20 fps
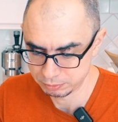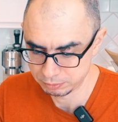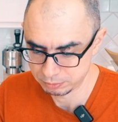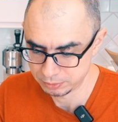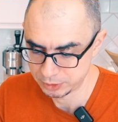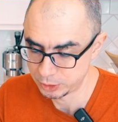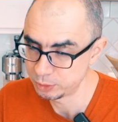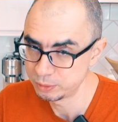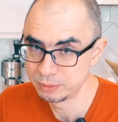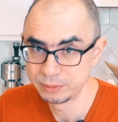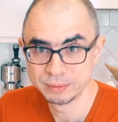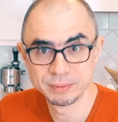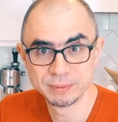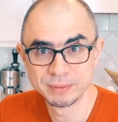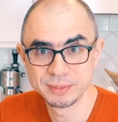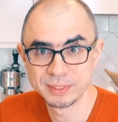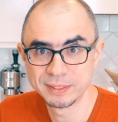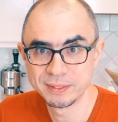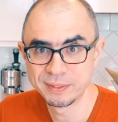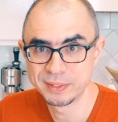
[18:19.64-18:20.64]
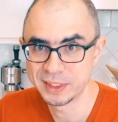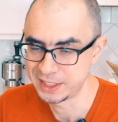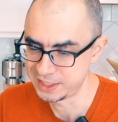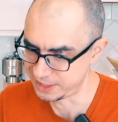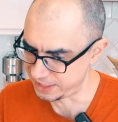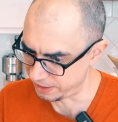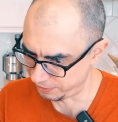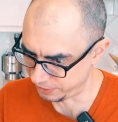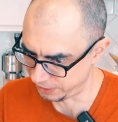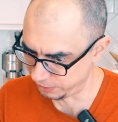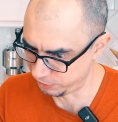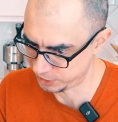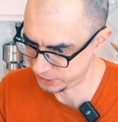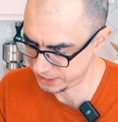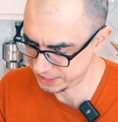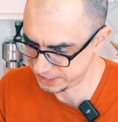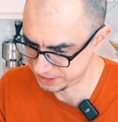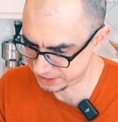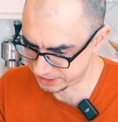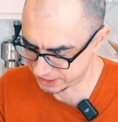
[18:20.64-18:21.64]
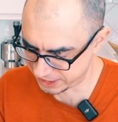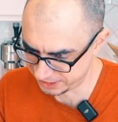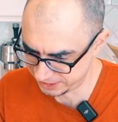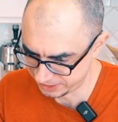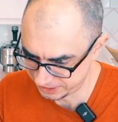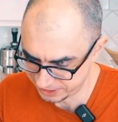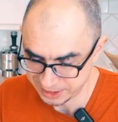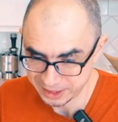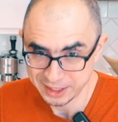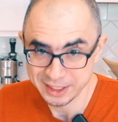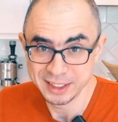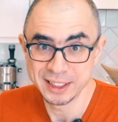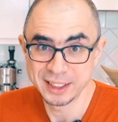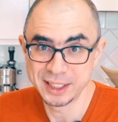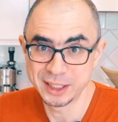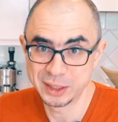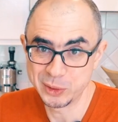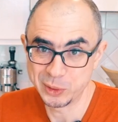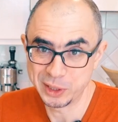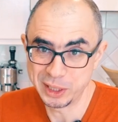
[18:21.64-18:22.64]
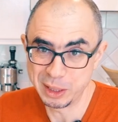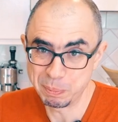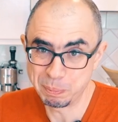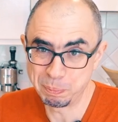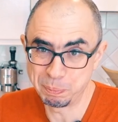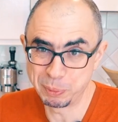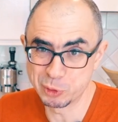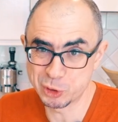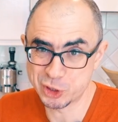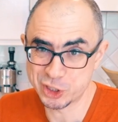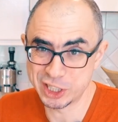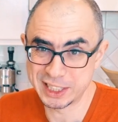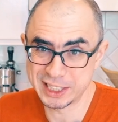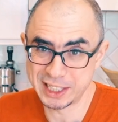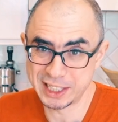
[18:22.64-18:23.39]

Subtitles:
No, suffering for science. Need to really push.